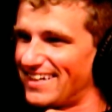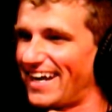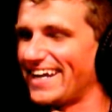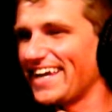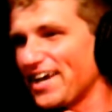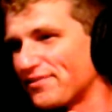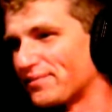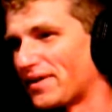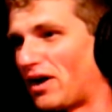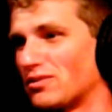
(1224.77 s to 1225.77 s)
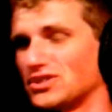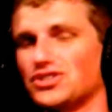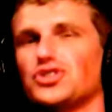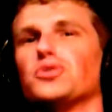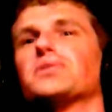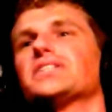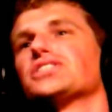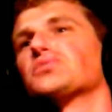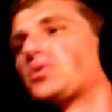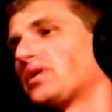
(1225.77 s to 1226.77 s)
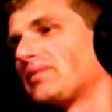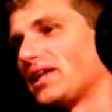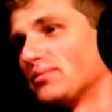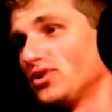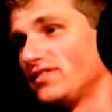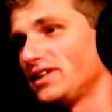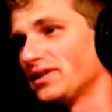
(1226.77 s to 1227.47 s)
I am. I was super disappointed by the movie.